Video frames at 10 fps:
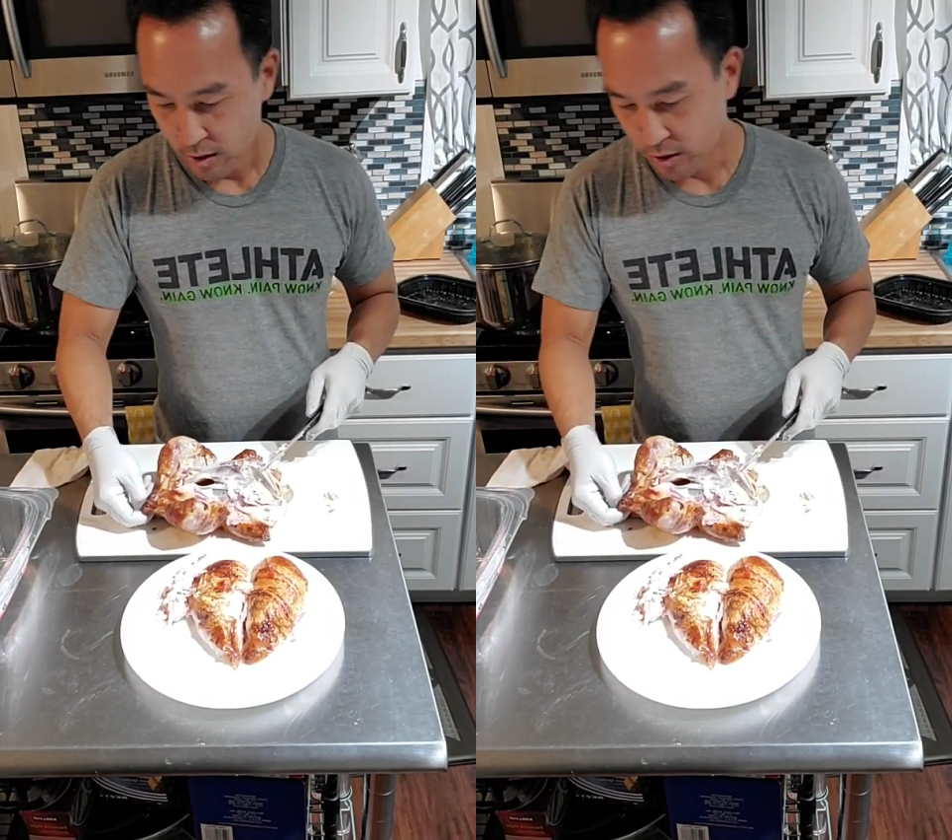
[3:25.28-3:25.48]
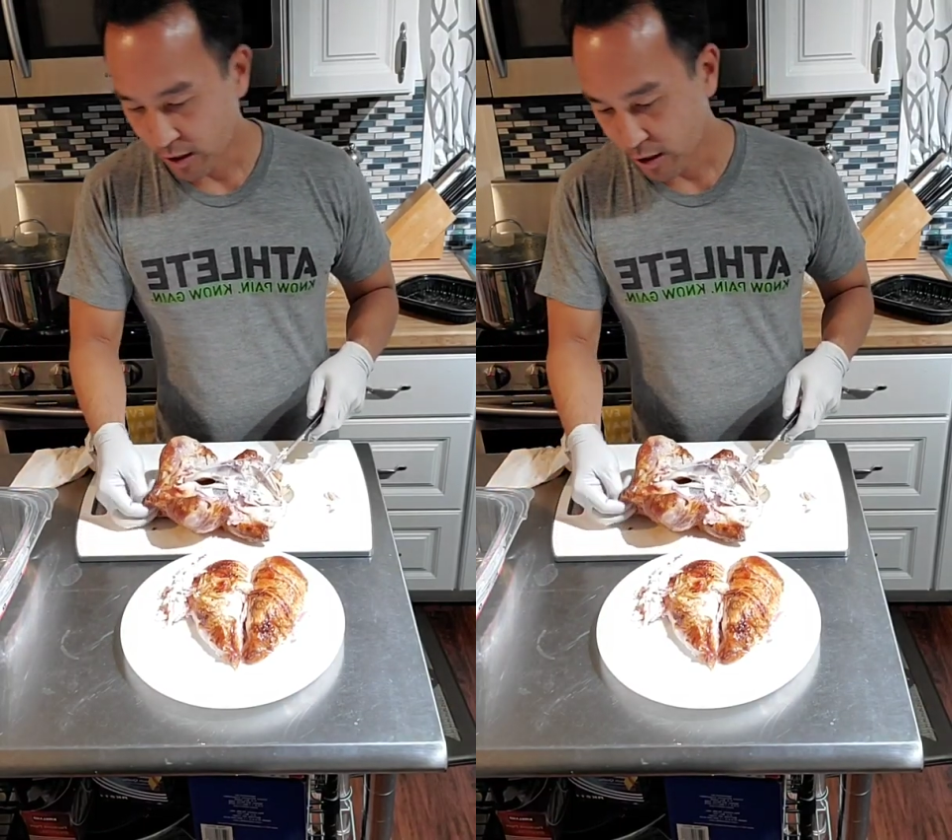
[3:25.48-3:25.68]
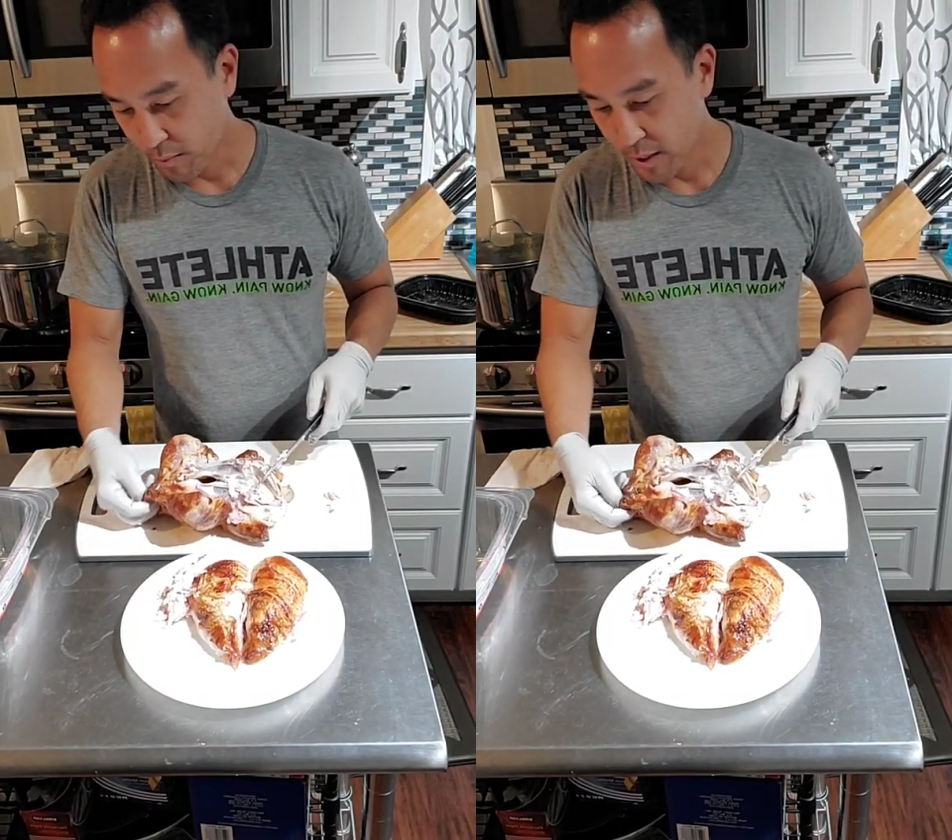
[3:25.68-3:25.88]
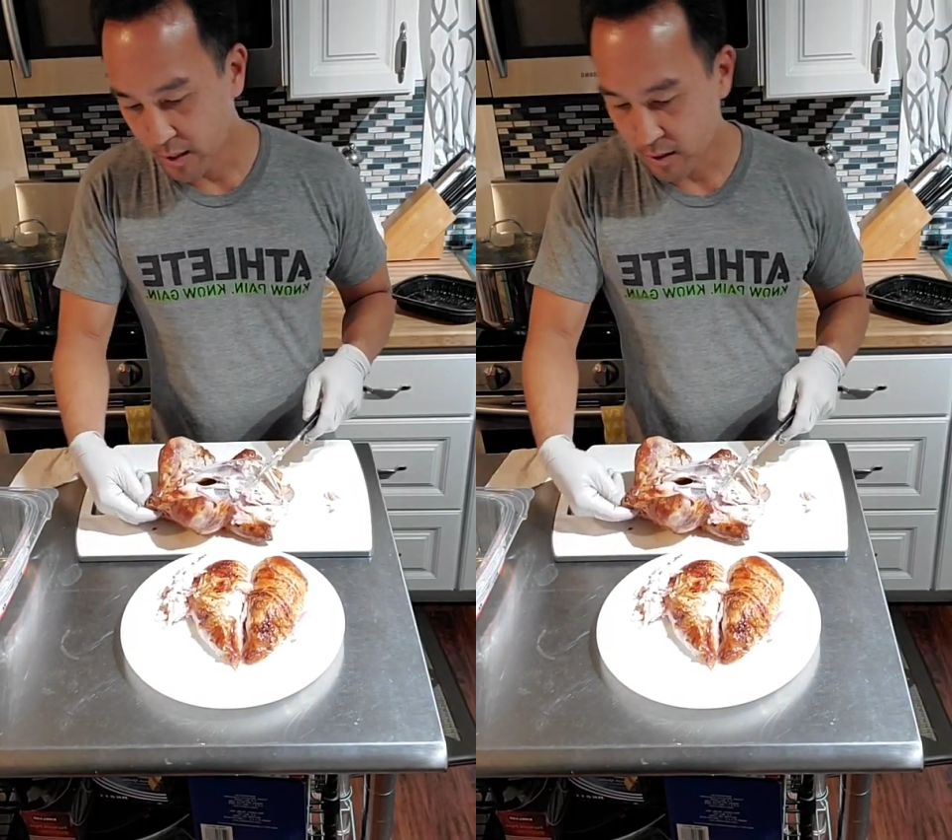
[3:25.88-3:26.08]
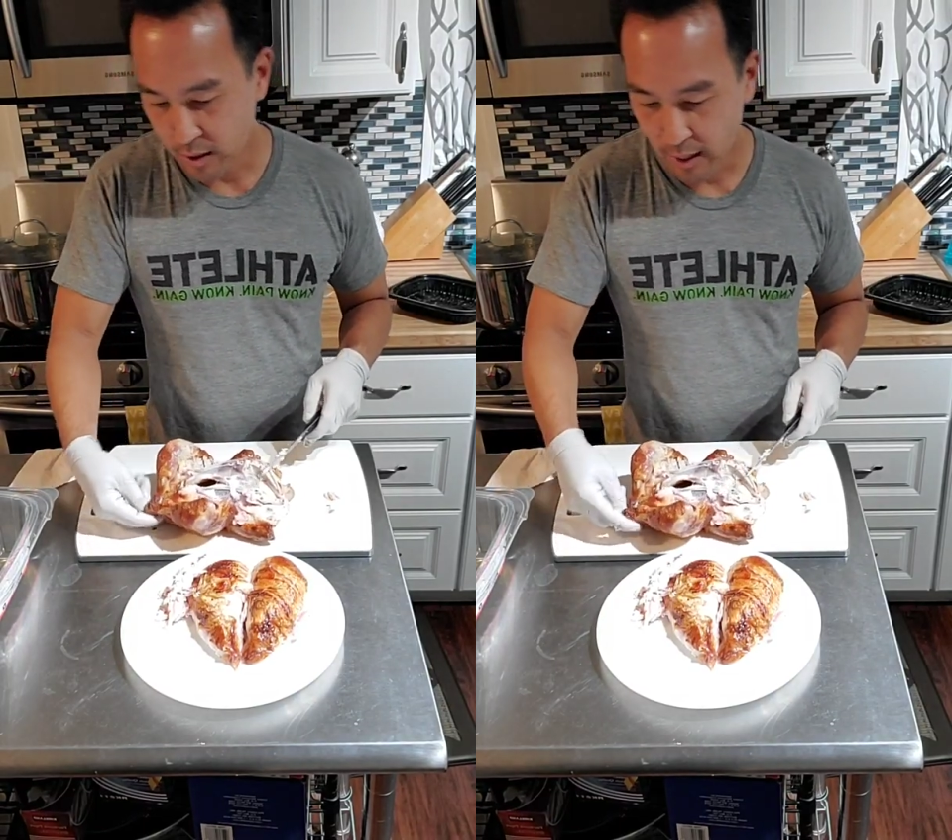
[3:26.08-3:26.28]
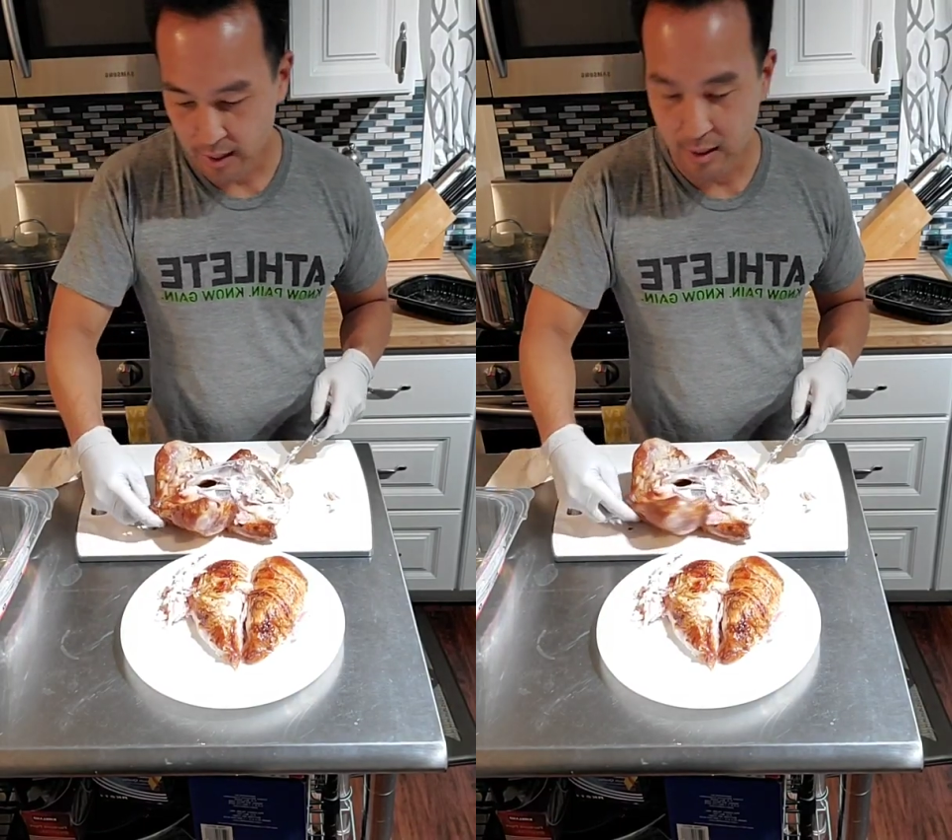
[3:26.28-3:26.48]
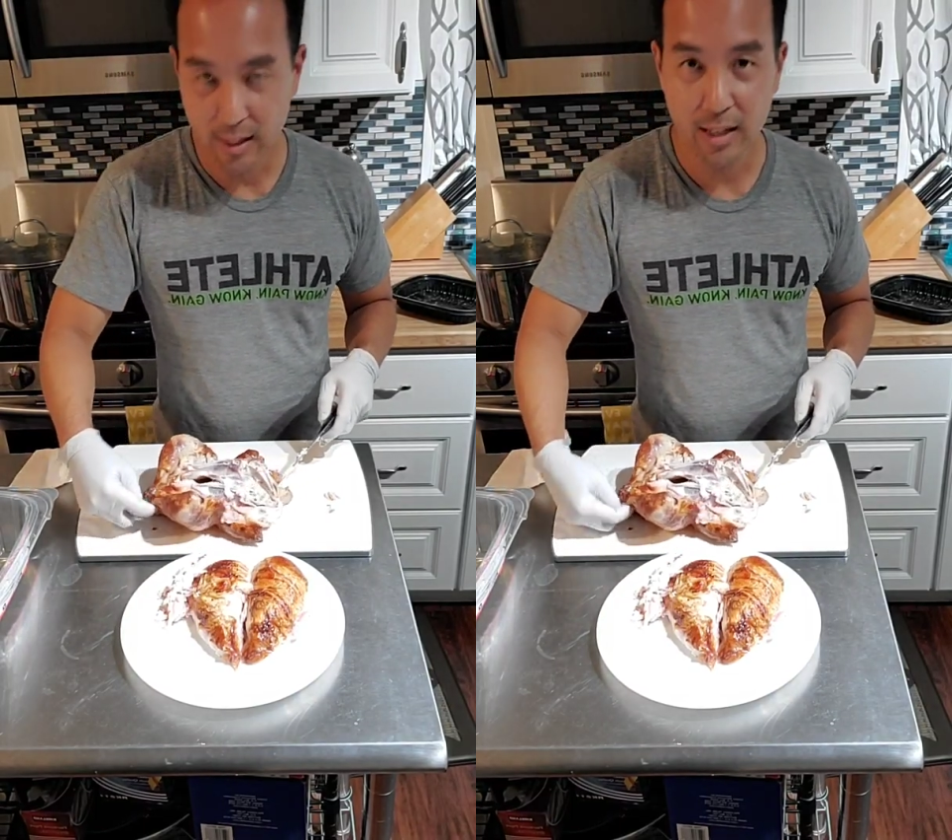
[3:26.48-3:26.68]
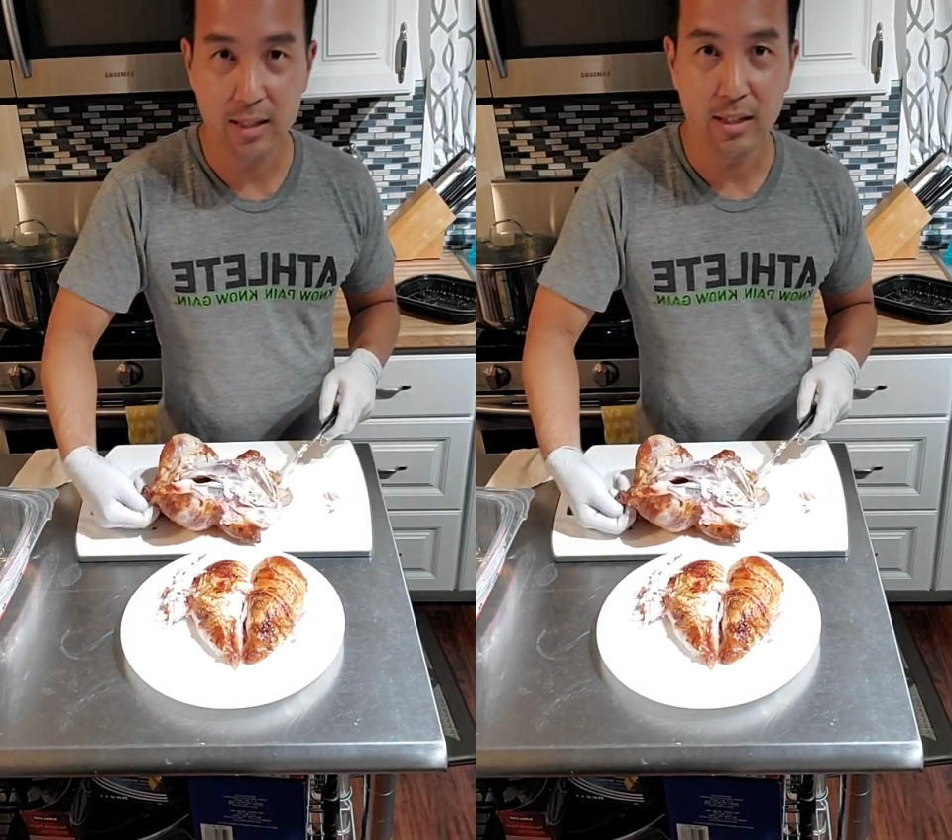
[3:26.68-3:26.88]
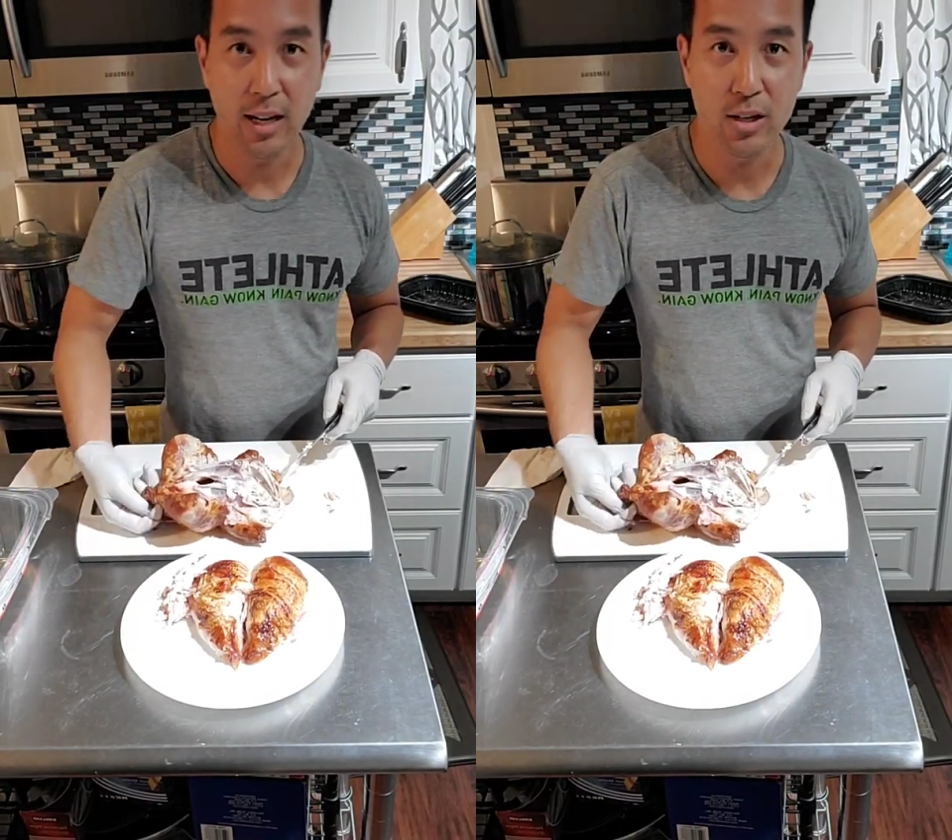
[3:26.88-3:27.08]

dark meat, and then I